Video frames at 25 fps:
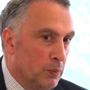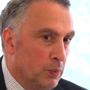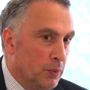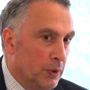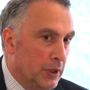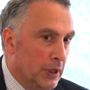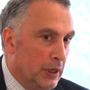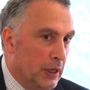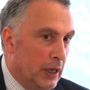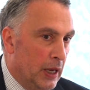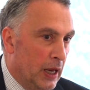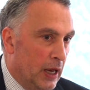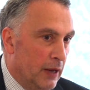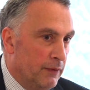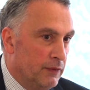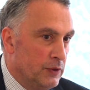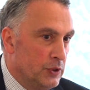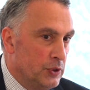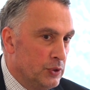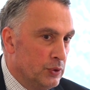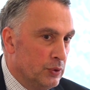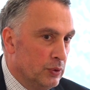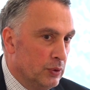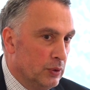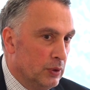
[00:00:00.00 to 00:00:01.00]
we have
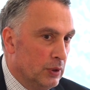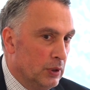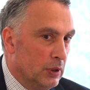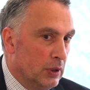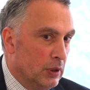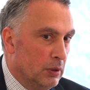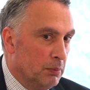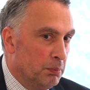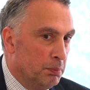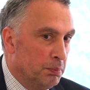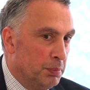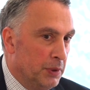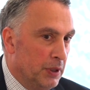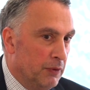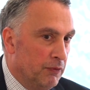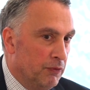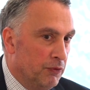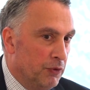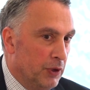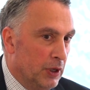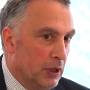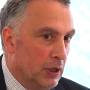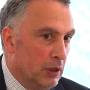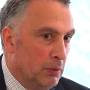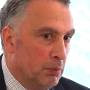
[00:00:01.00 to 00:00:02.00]
to be
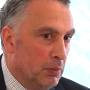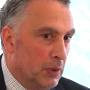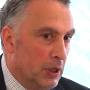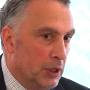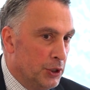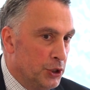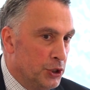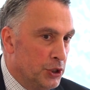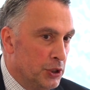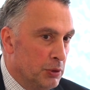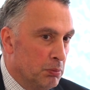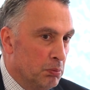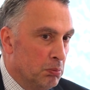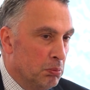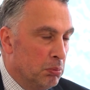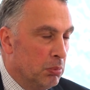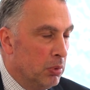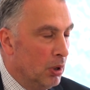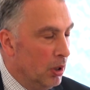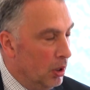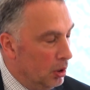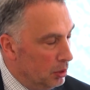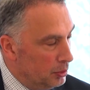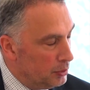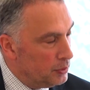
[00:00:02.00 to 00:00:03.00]
very much
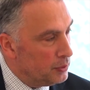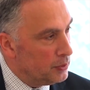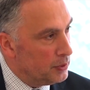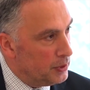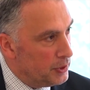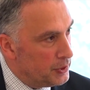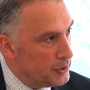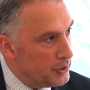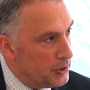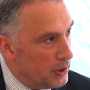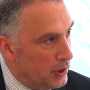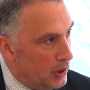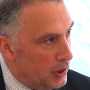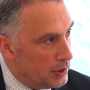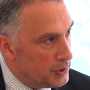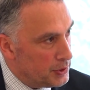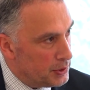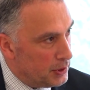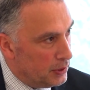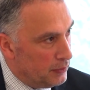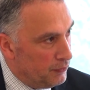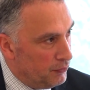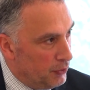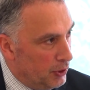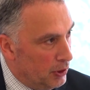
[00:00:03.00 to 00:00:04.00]
bold to
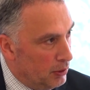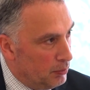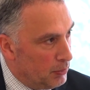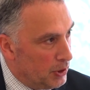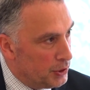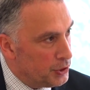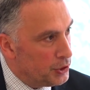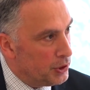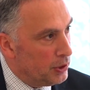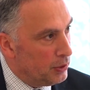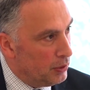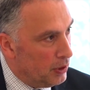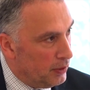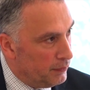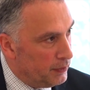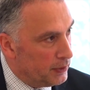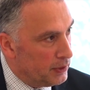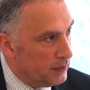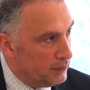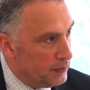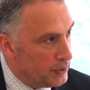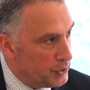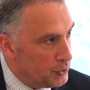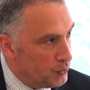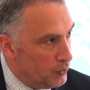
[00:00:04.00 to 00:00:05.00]
discuss and very much
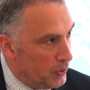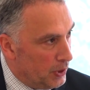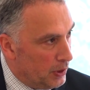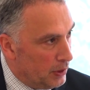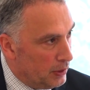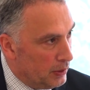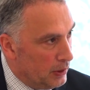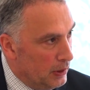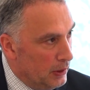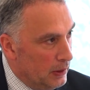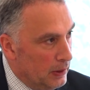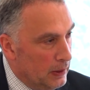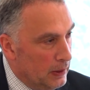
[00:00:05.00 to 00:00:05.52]
innovative as well.